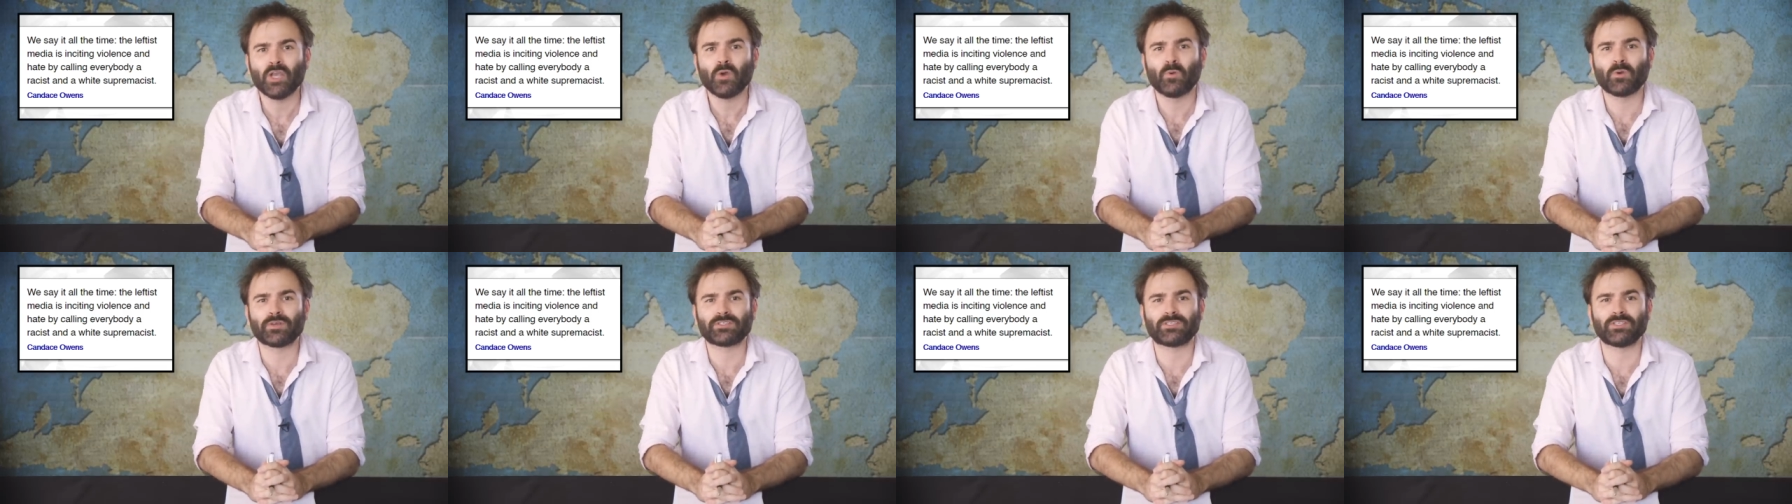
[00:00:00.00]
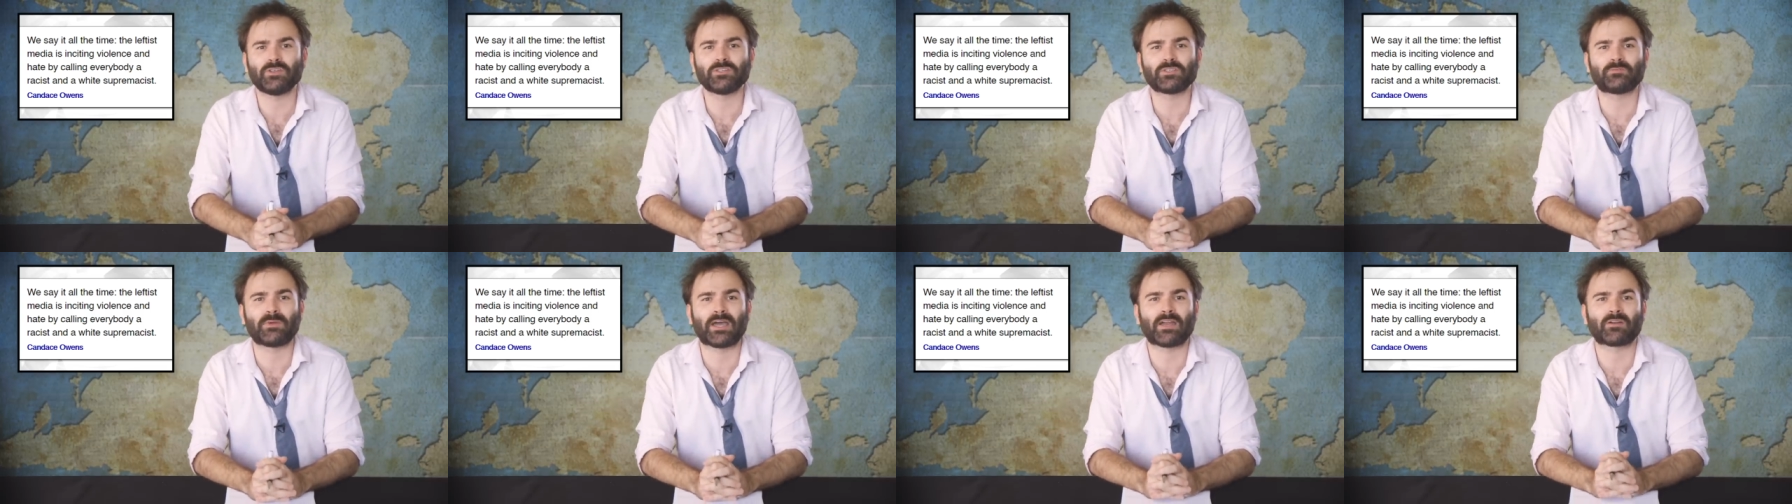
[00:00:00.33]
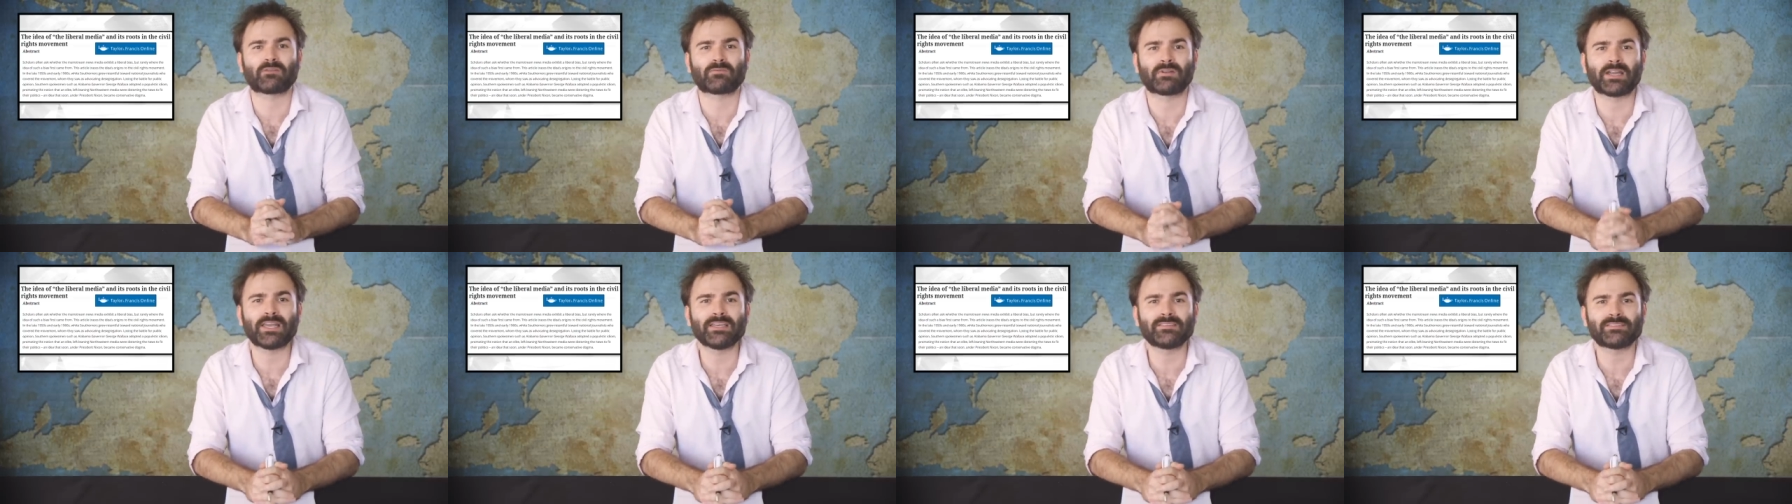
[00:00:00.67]
was used by
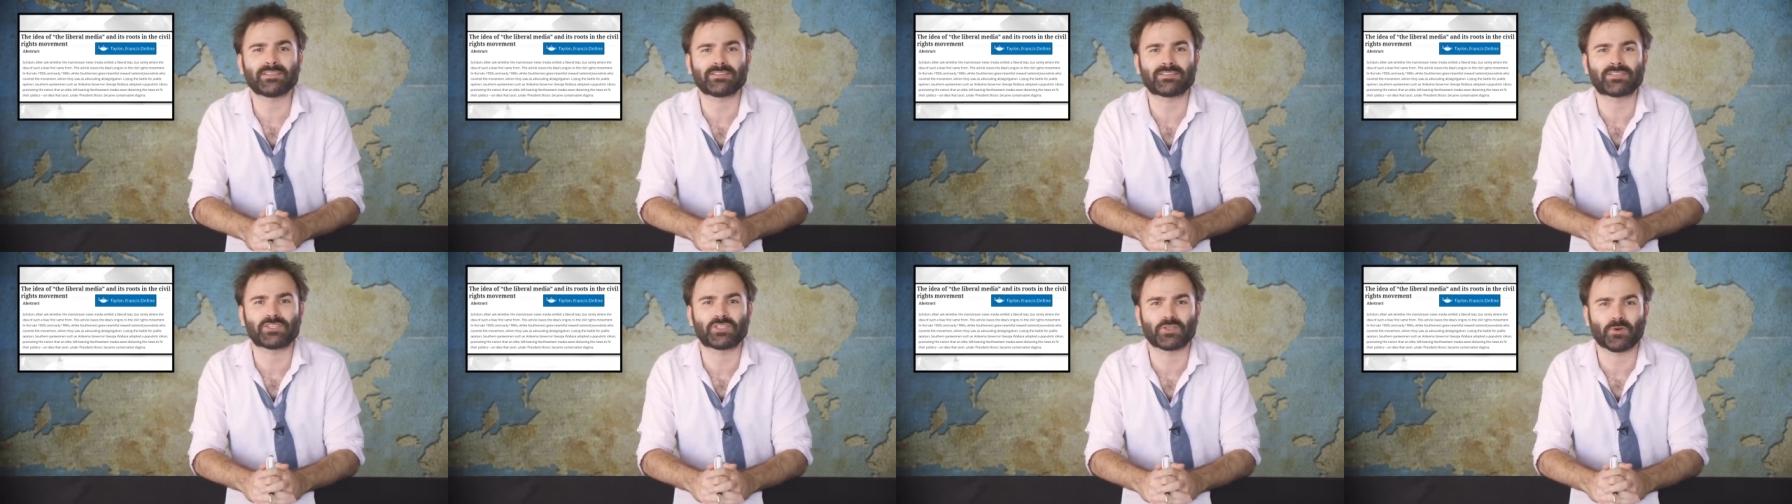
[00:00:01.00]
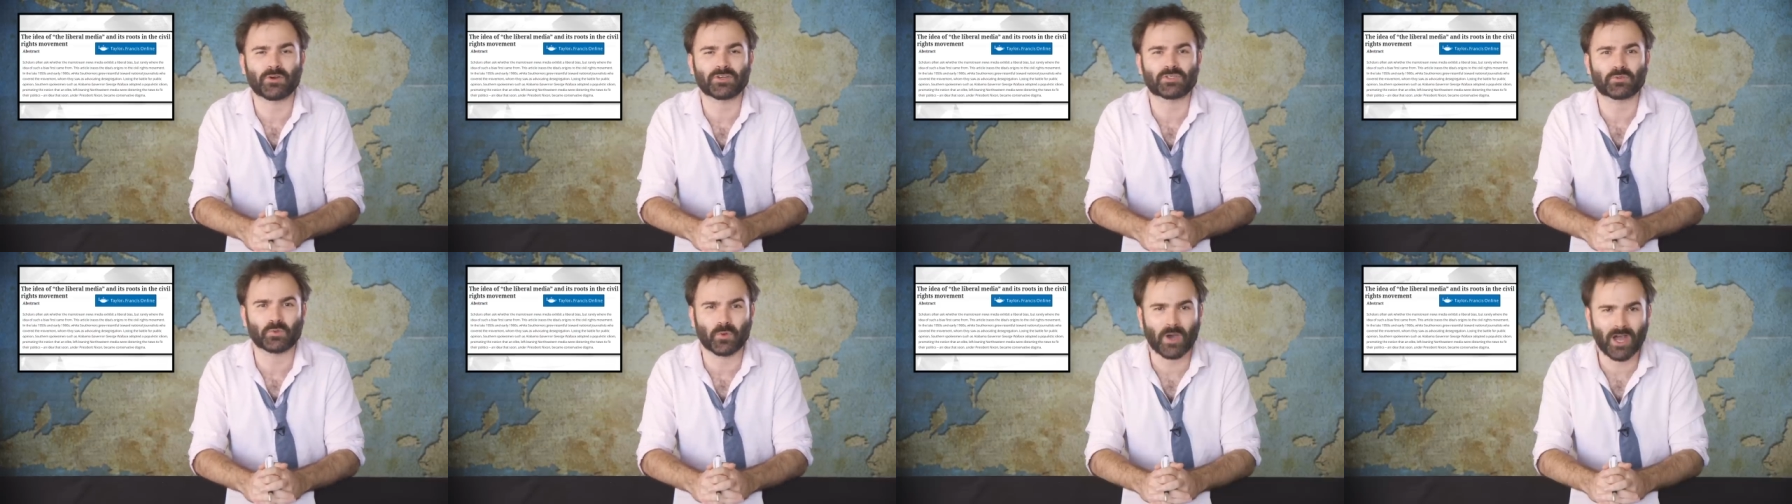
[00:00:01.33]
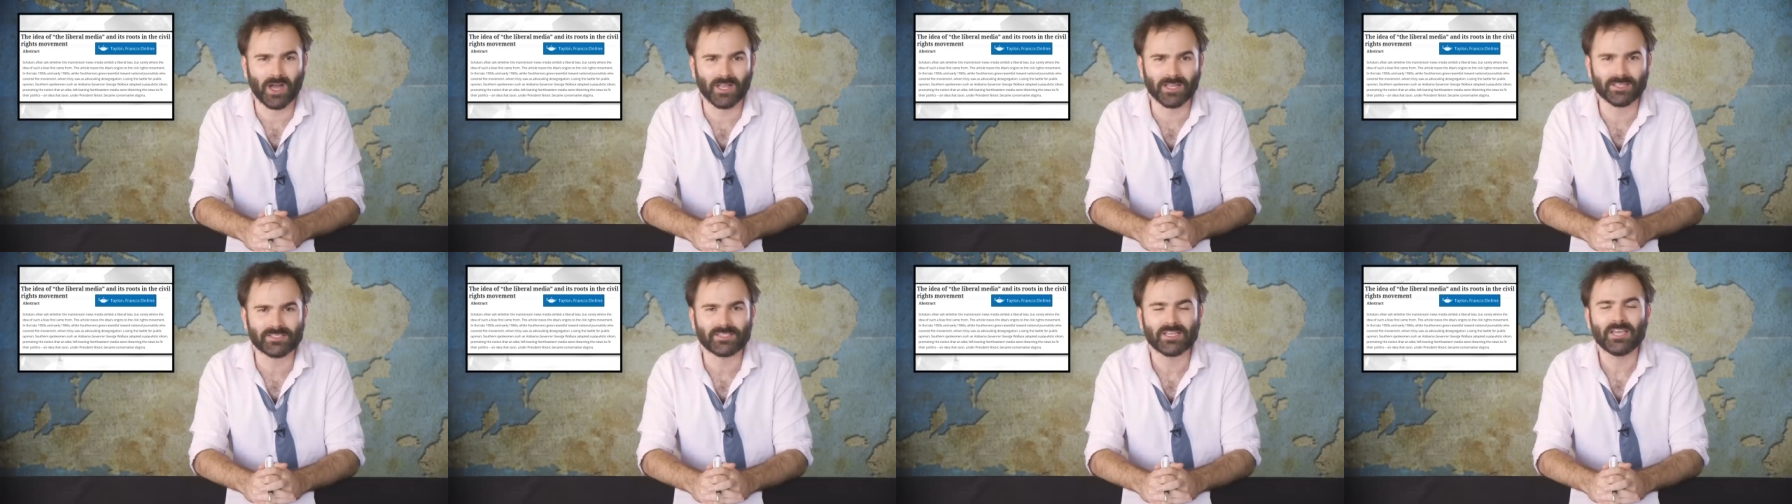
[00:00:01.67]
racist George
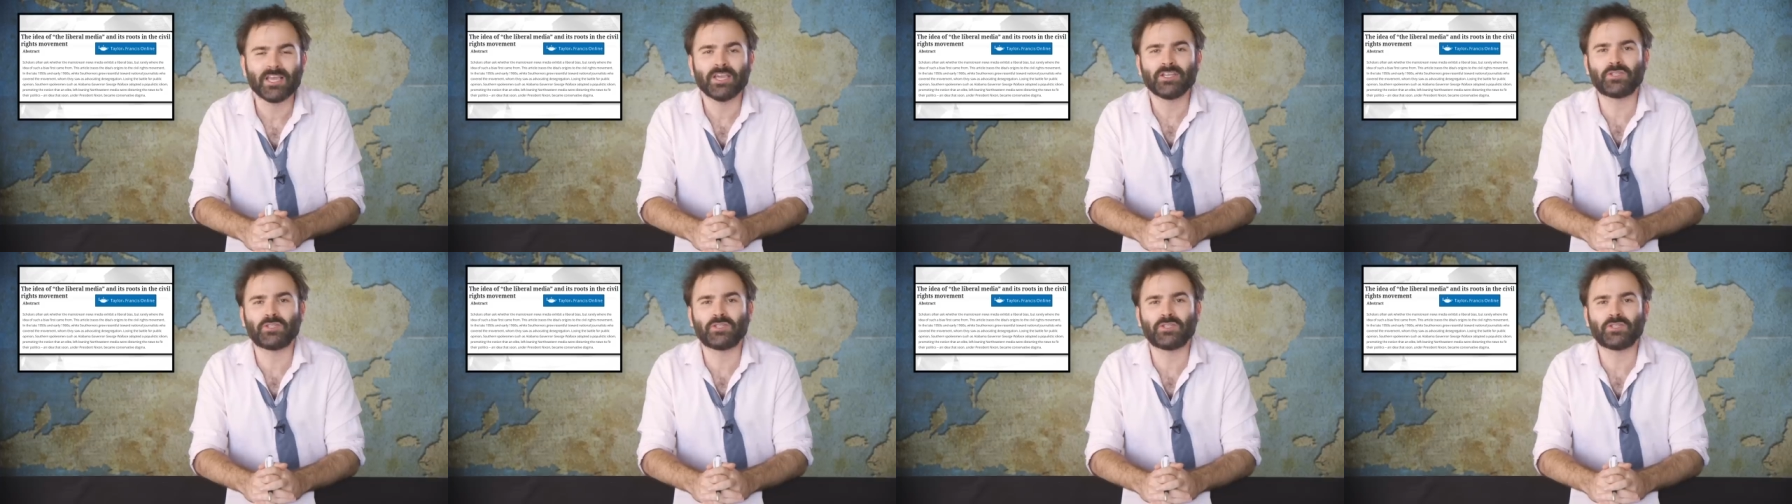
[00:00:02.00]
Wallace